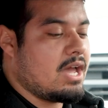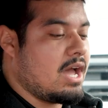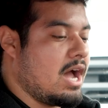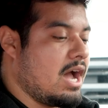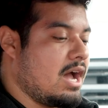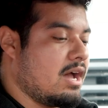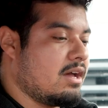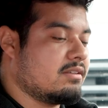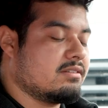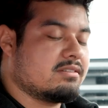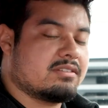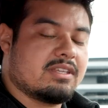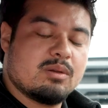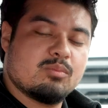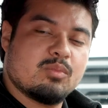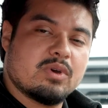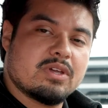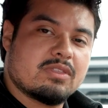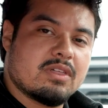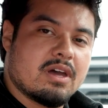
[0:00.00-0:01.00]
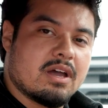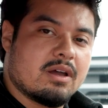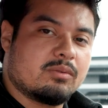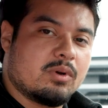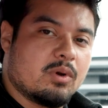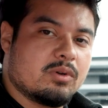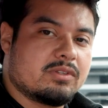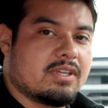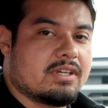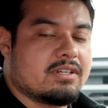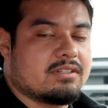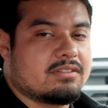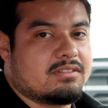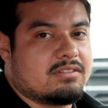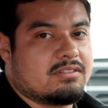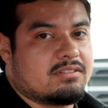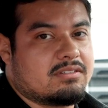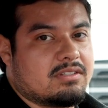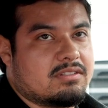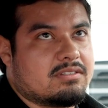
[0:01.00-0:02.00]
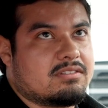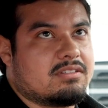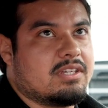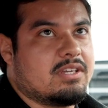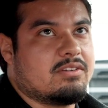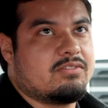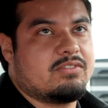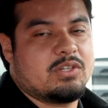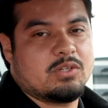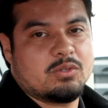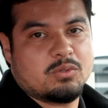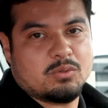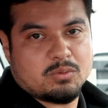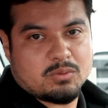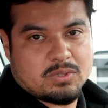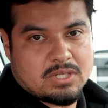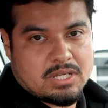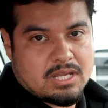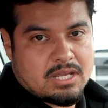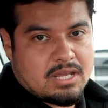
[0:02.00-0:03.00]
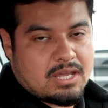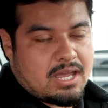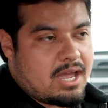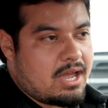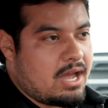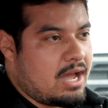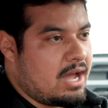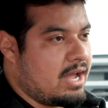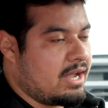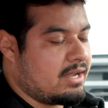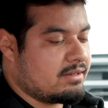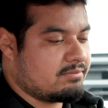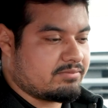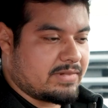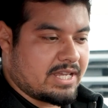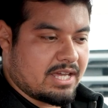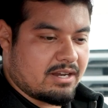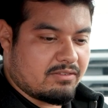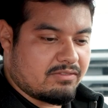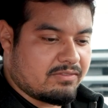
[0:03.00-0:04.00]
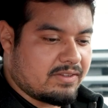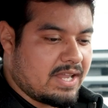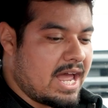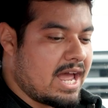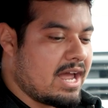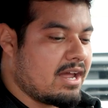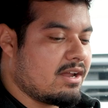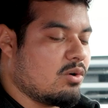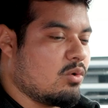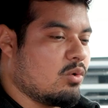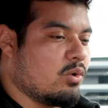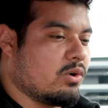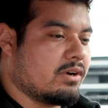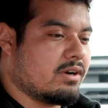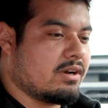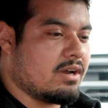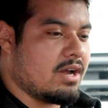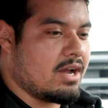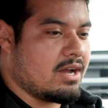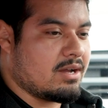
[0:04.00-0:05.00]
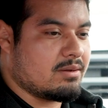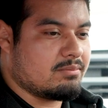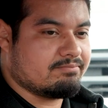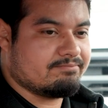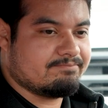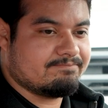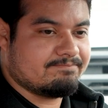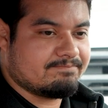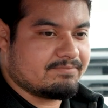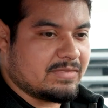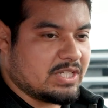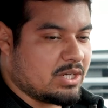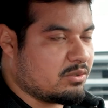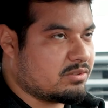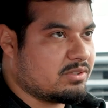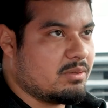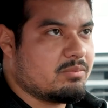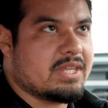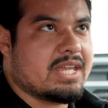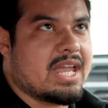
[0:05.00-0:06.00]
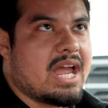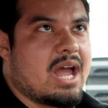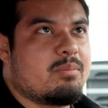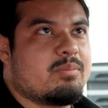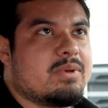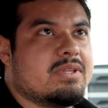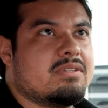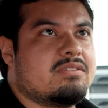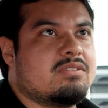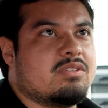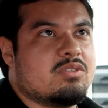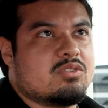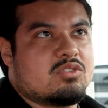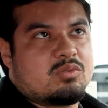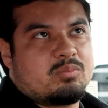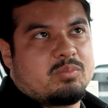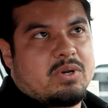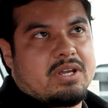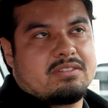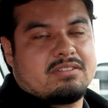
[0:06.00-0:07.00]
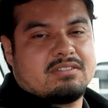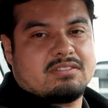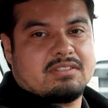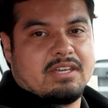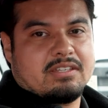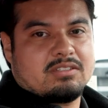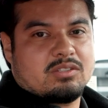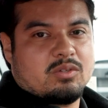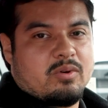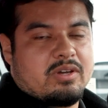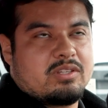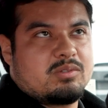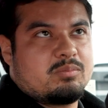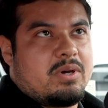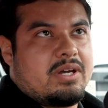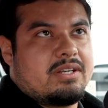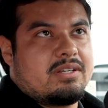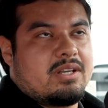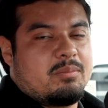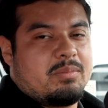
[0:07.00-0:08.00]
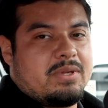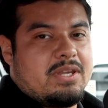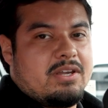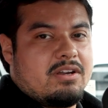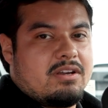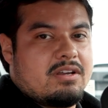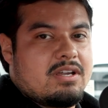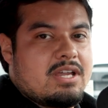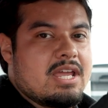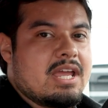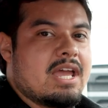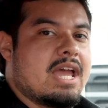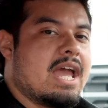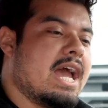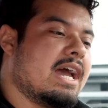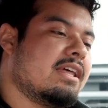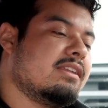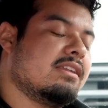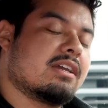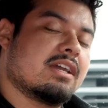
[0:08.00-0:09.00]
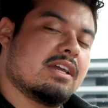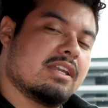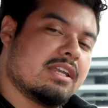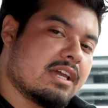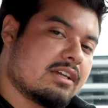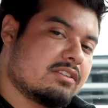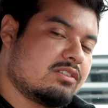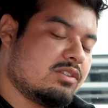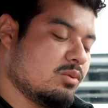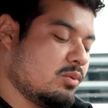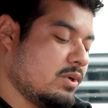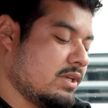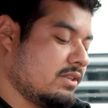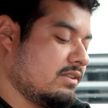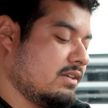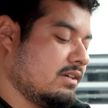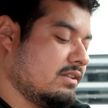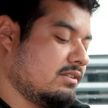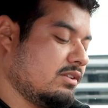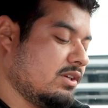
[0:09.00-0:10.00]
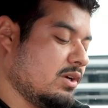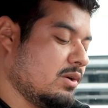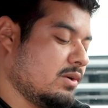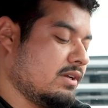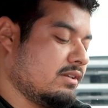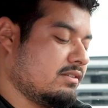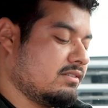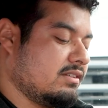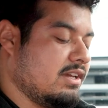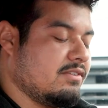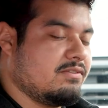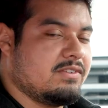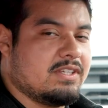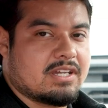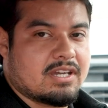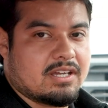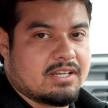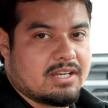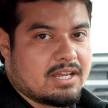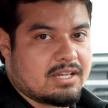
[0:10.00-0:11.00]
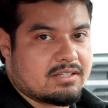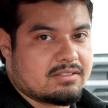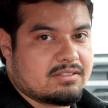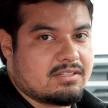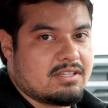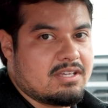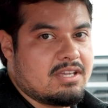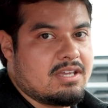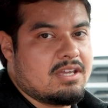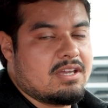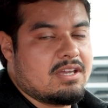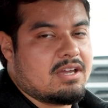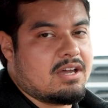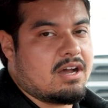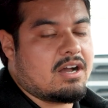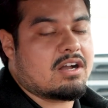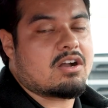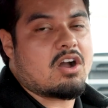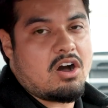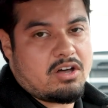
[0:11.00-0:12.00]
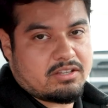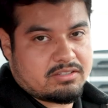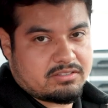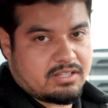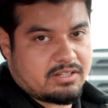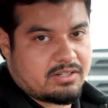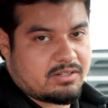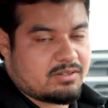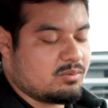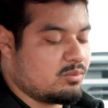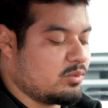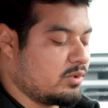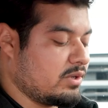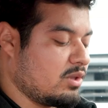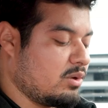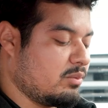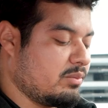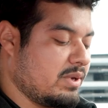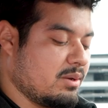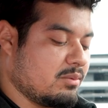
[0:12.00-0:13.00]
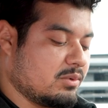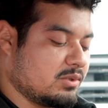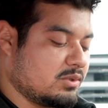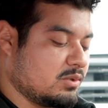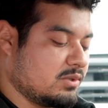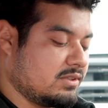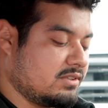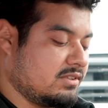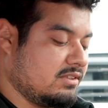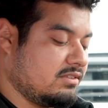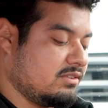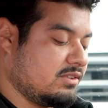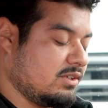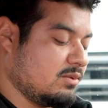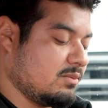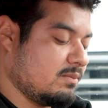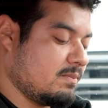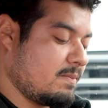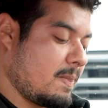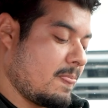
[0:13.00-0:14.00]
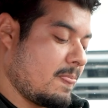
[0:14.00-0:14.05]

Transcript: Uh, same with uh, roadside assistance. If you uh, get a flat or um, you know, something happens, you just press this S O S button up here and it connects you with the Toyota Safety Connect uh, call center where they'll be able to assist you.